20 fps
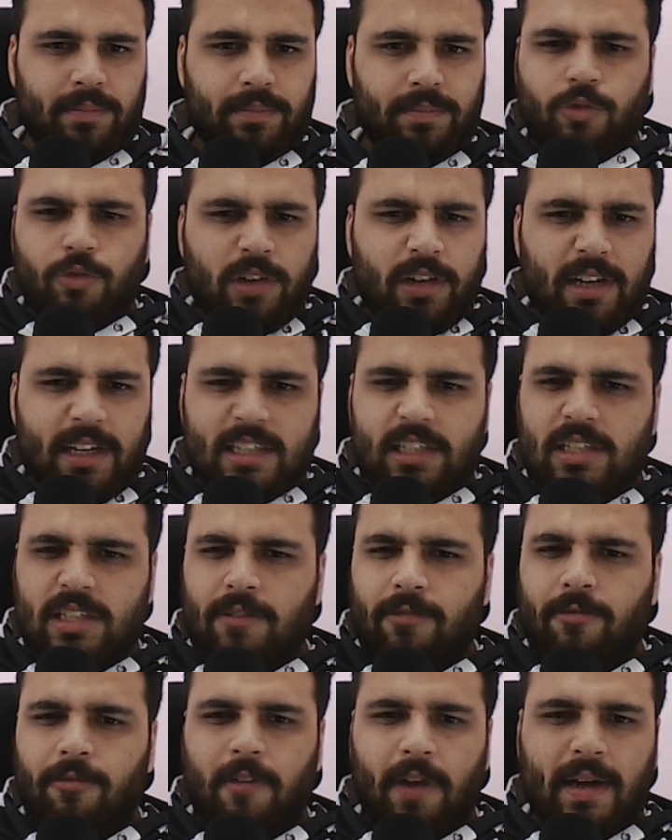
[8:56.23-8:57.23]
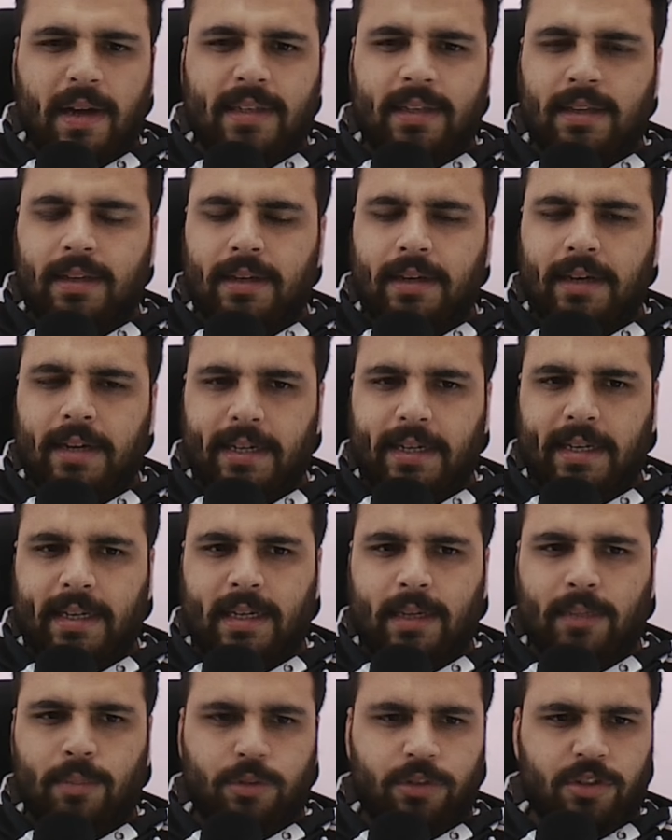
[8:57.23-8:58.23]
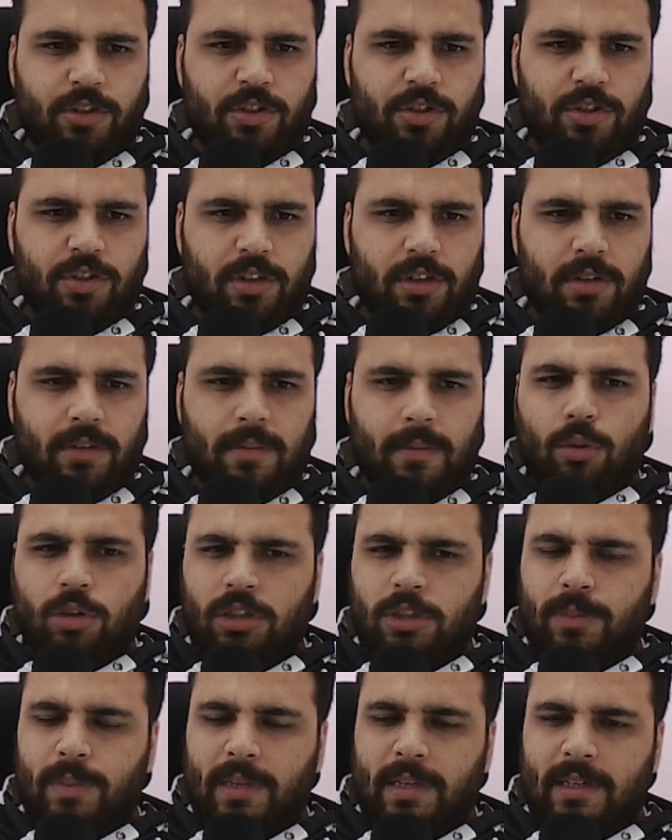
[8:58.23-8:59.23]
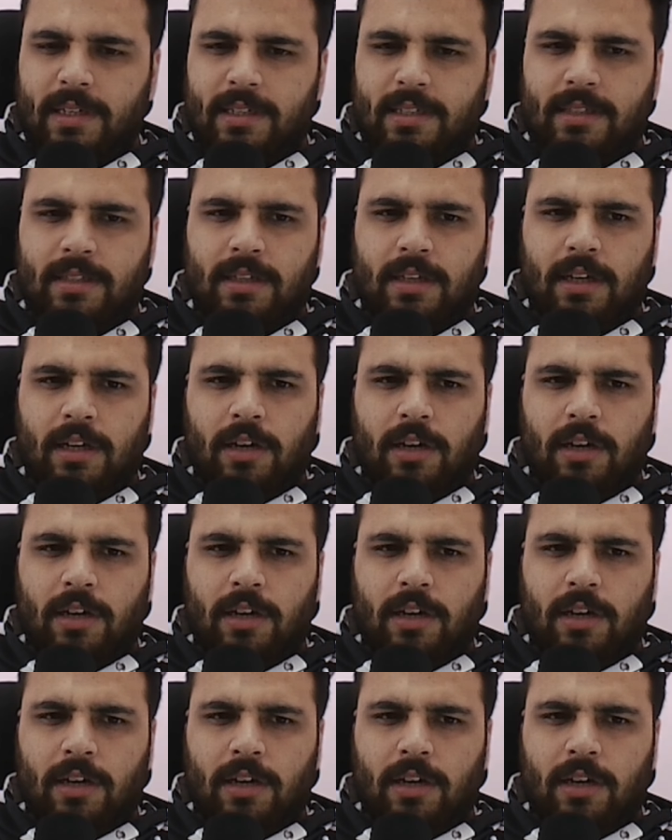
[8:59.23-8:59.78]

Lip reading: So we reach the final critical position. Most players